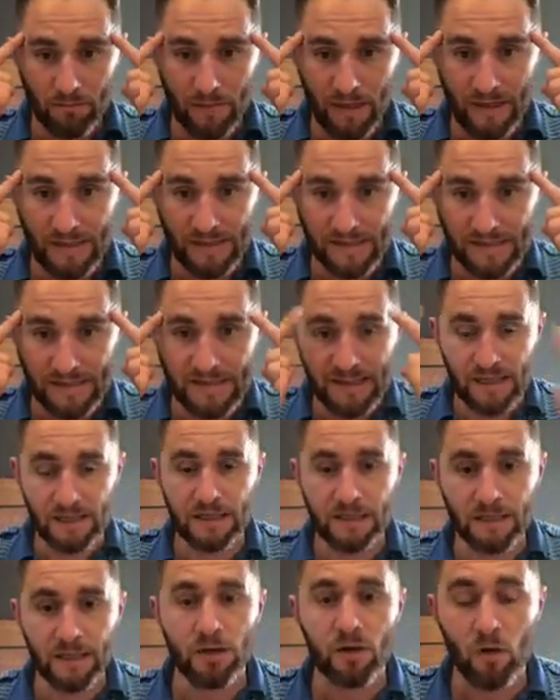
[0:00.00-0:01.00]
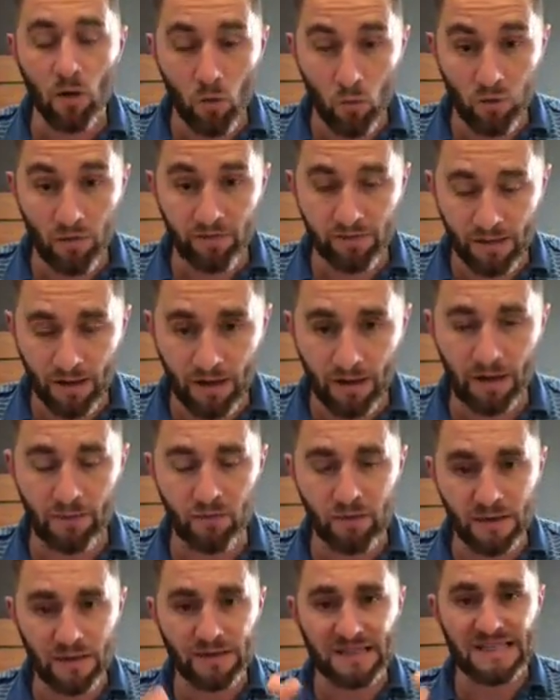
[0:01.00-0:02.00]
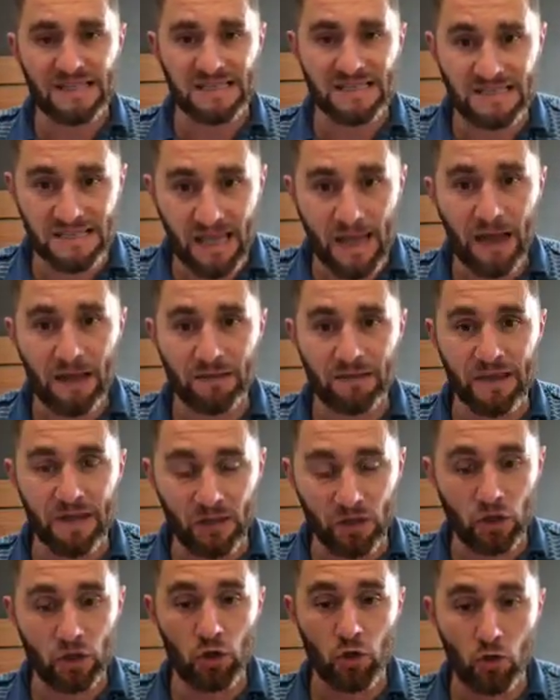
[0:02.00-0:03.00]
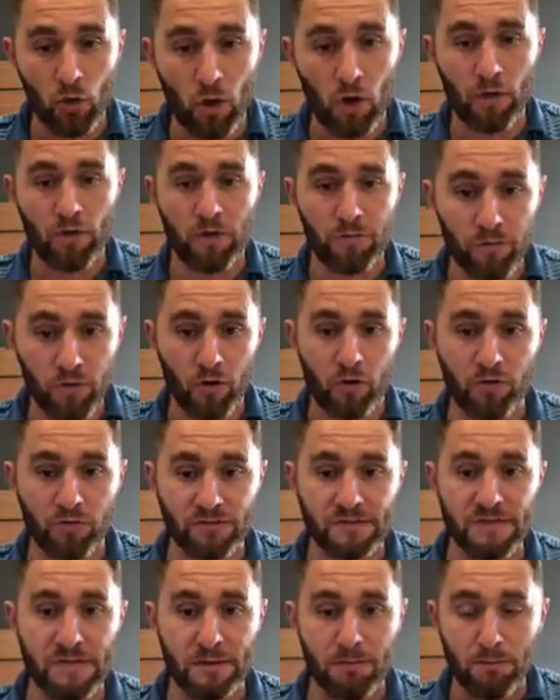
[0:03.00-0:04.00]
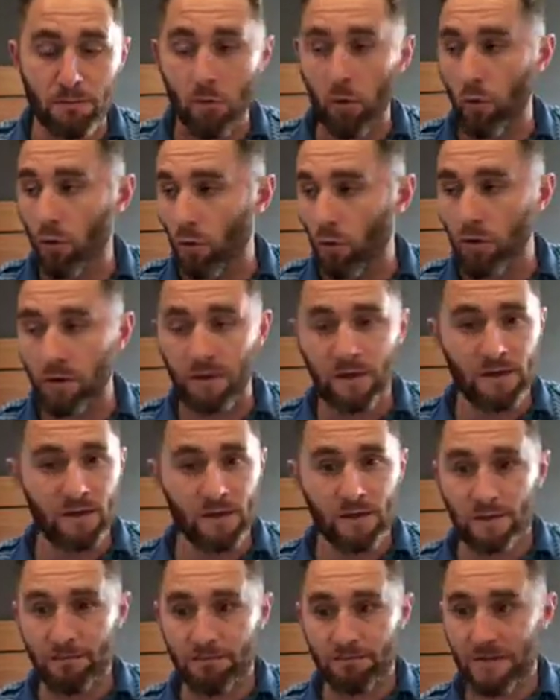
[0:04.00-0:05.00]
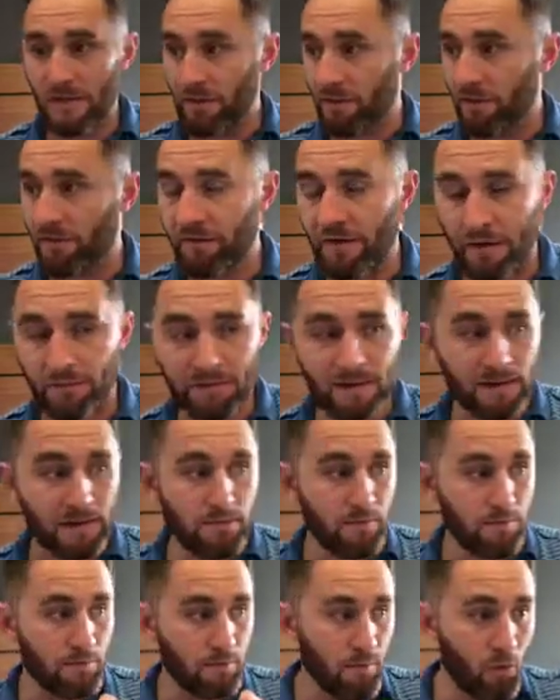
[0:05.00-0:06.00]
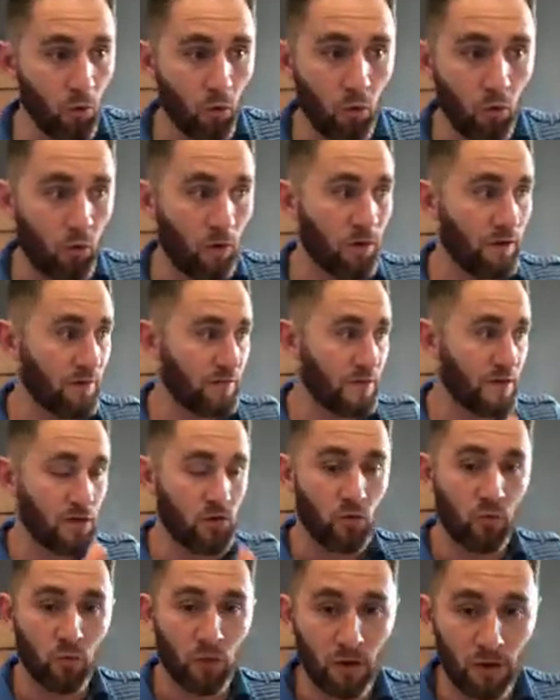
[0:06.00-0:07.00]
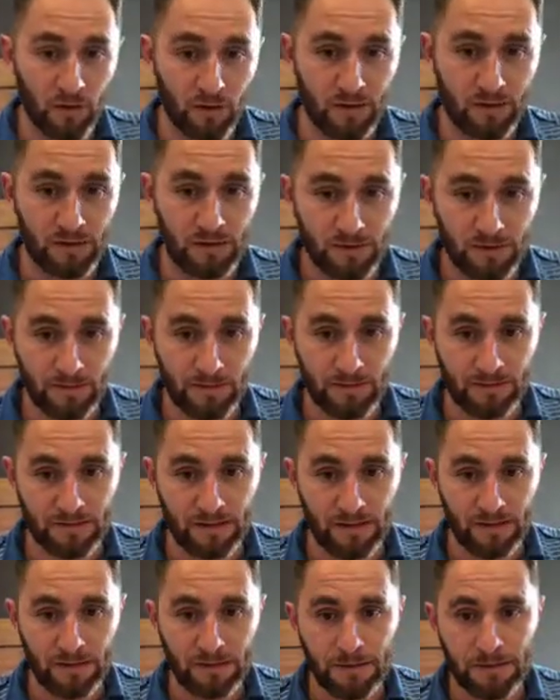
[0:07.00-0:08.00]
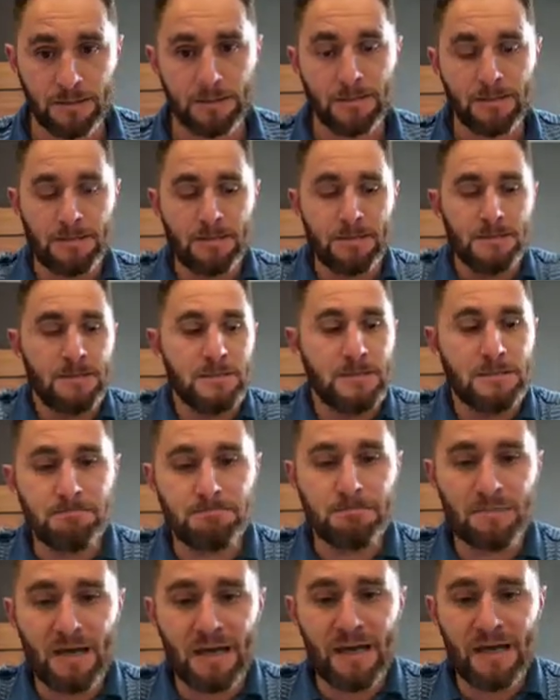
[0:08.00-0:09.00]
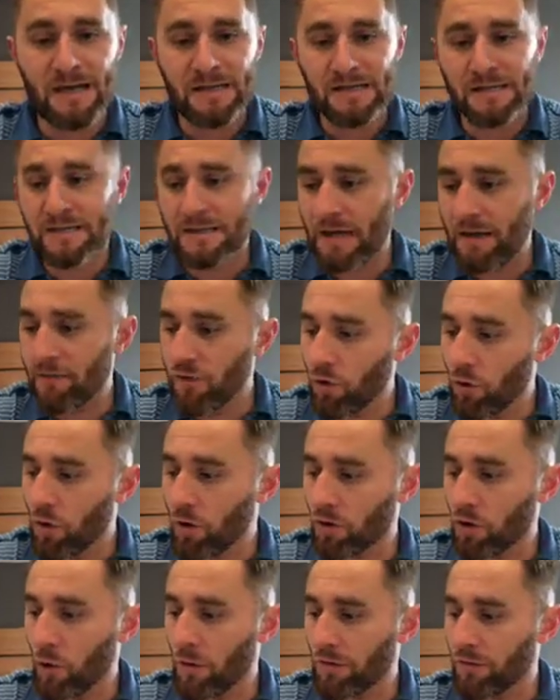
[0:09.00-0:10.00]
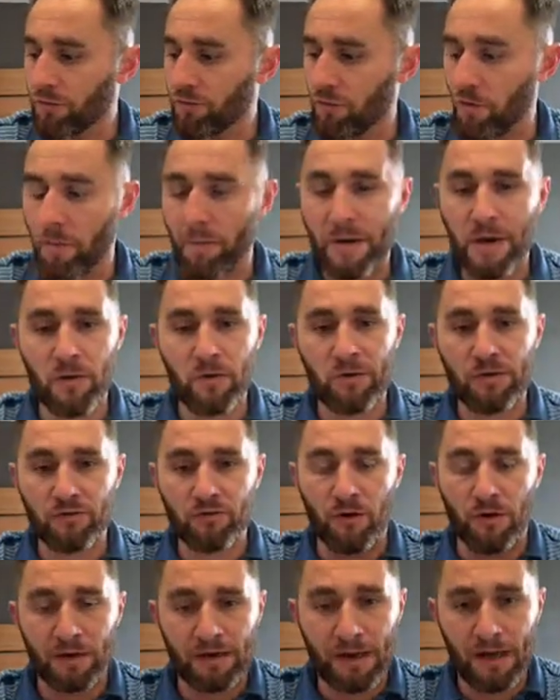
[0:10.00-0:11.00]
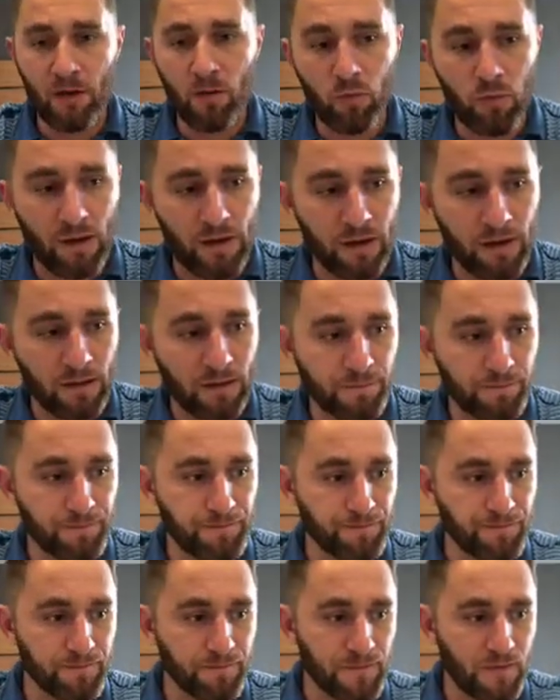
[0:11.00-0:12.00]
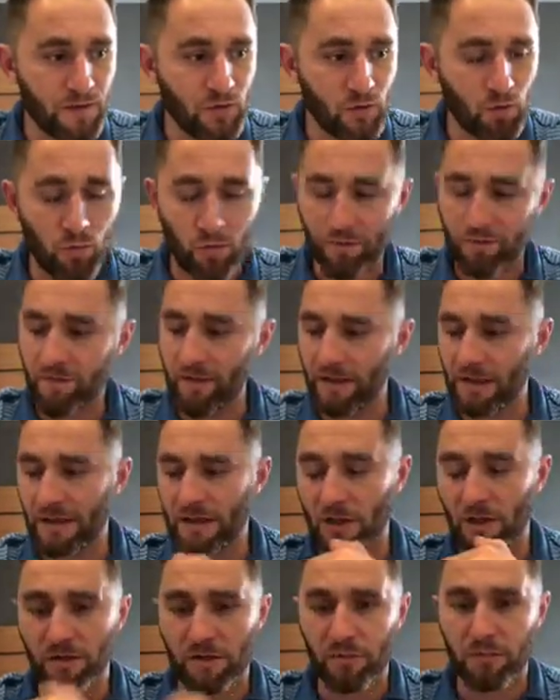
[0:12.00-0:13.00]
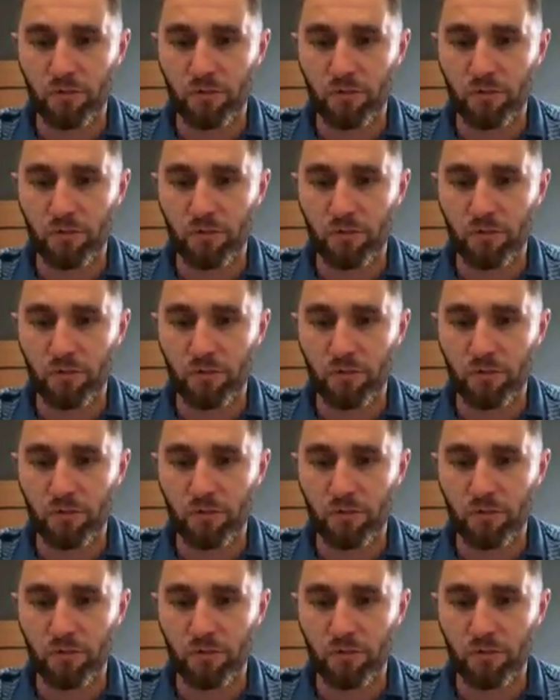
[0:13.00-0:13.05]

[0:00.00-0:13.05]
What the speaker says: in sync with that, and we understand that you are the priority more than your family, more than your work, okay? And if you are going through a period right now where you are feeling under